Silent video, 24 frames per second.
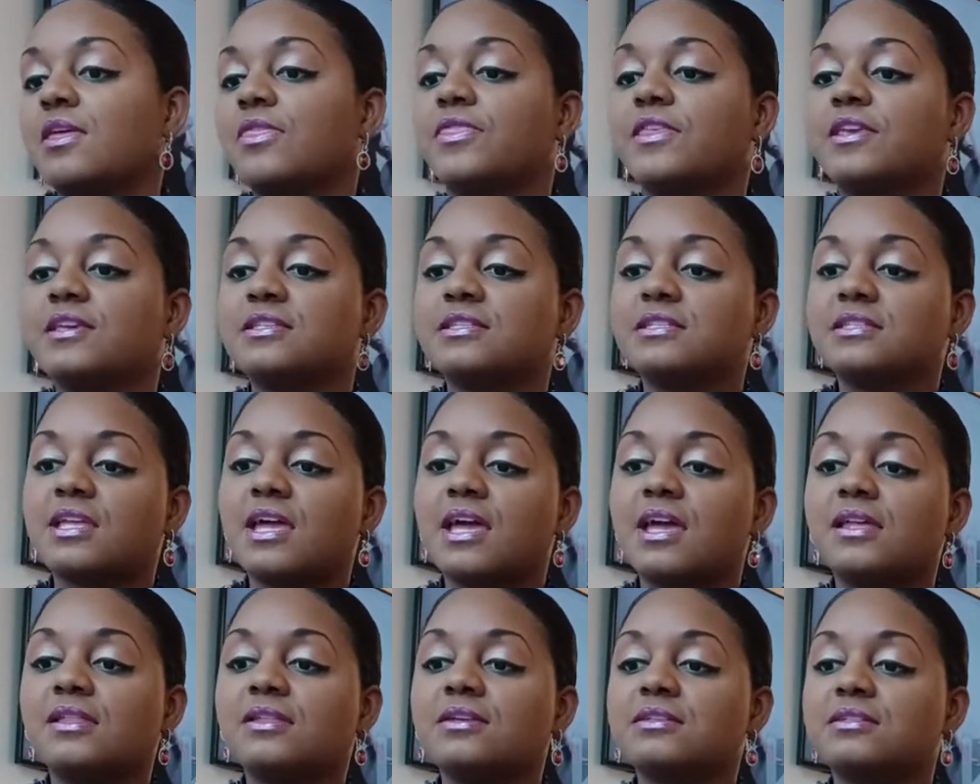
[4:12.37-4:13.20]
This
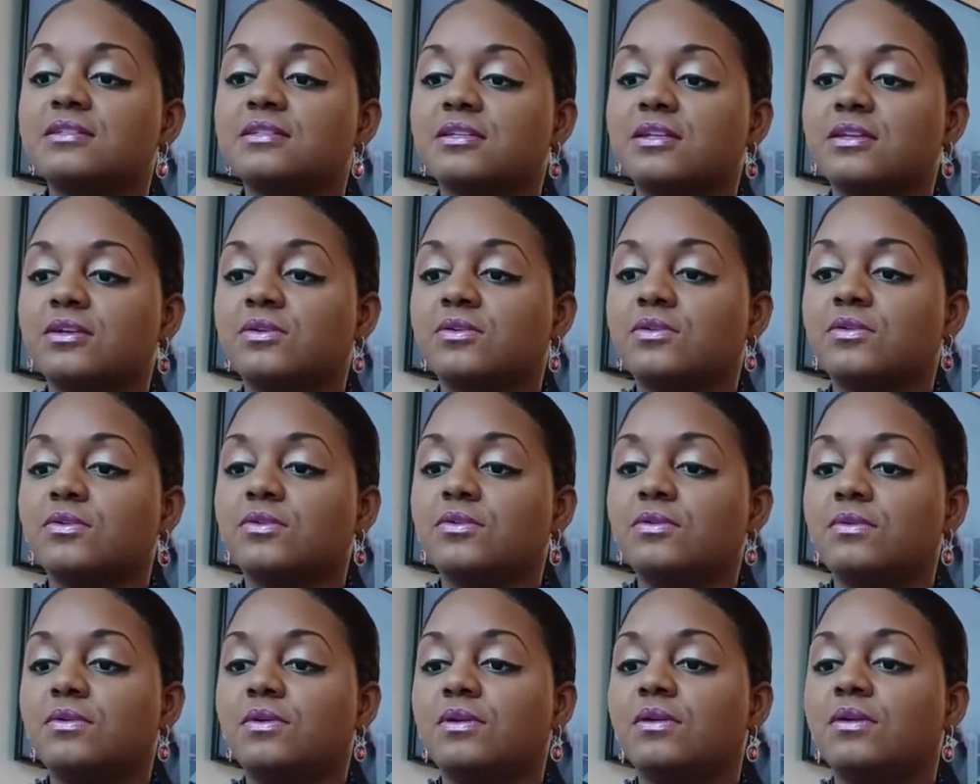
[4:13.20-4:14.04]
stainless
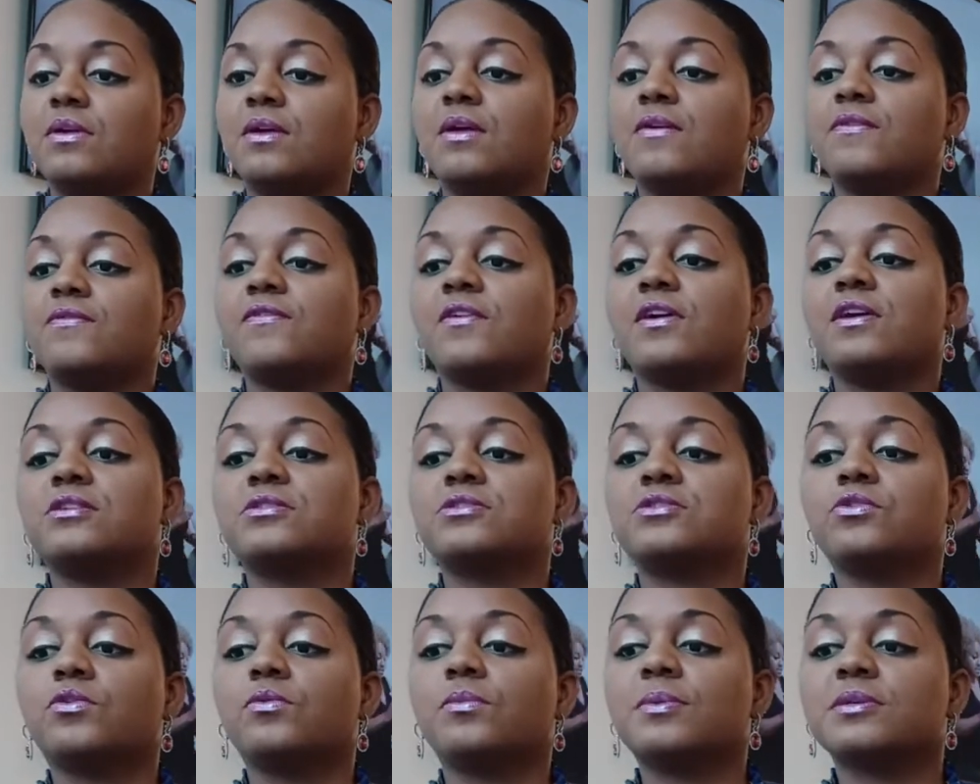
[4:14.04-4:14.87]
steel
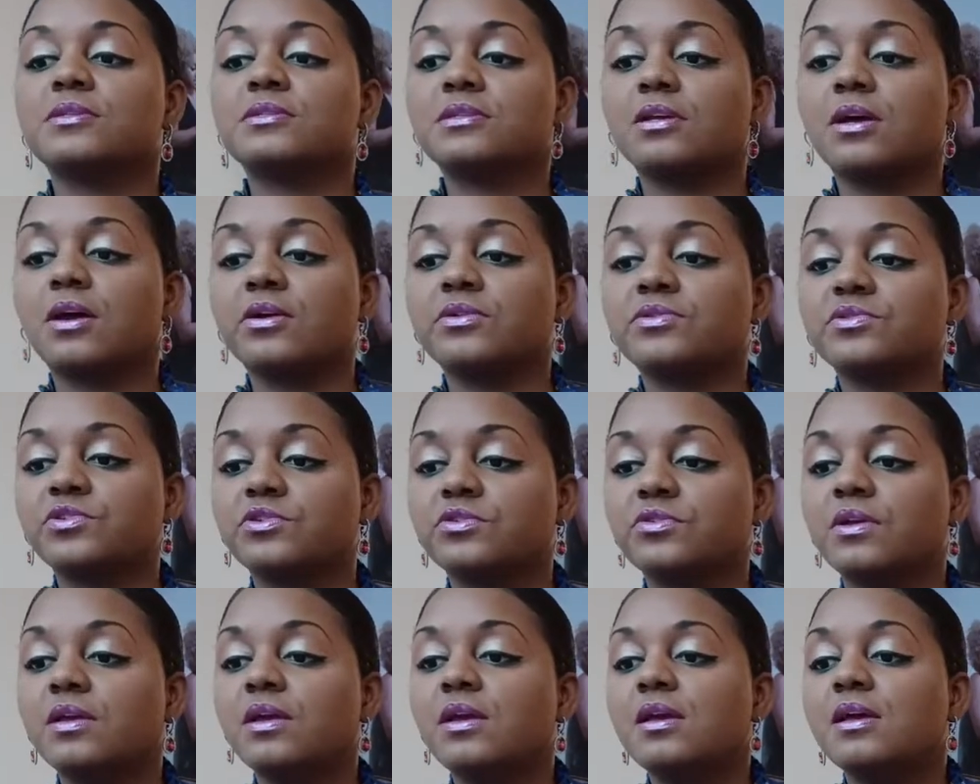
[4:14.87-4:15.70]
facial
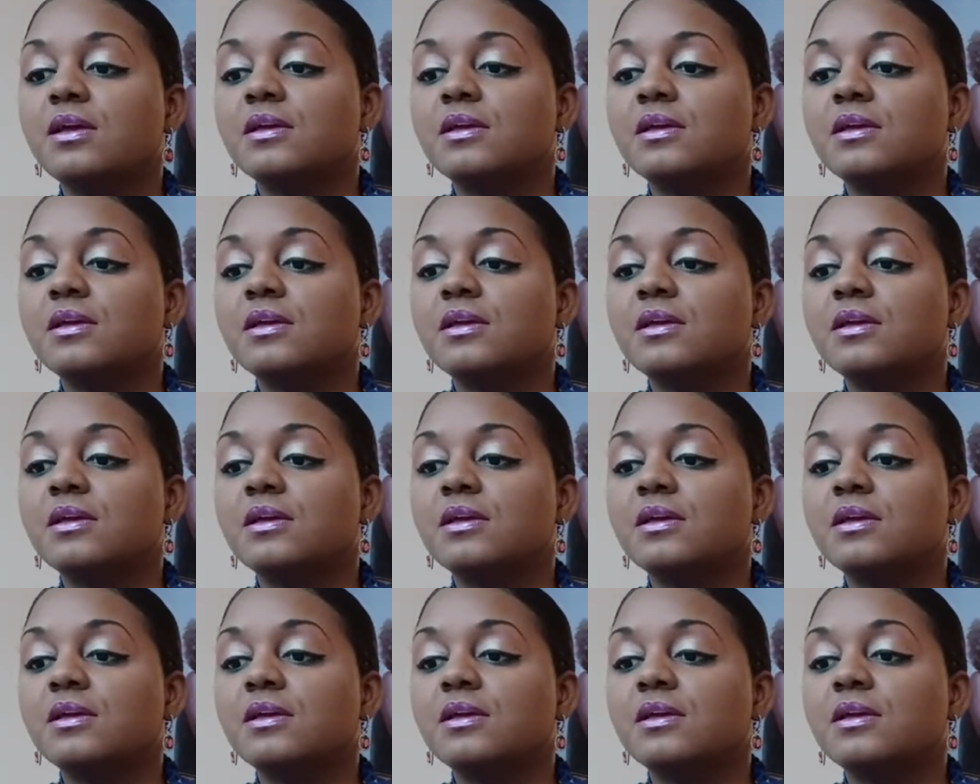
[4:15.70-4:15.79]
massager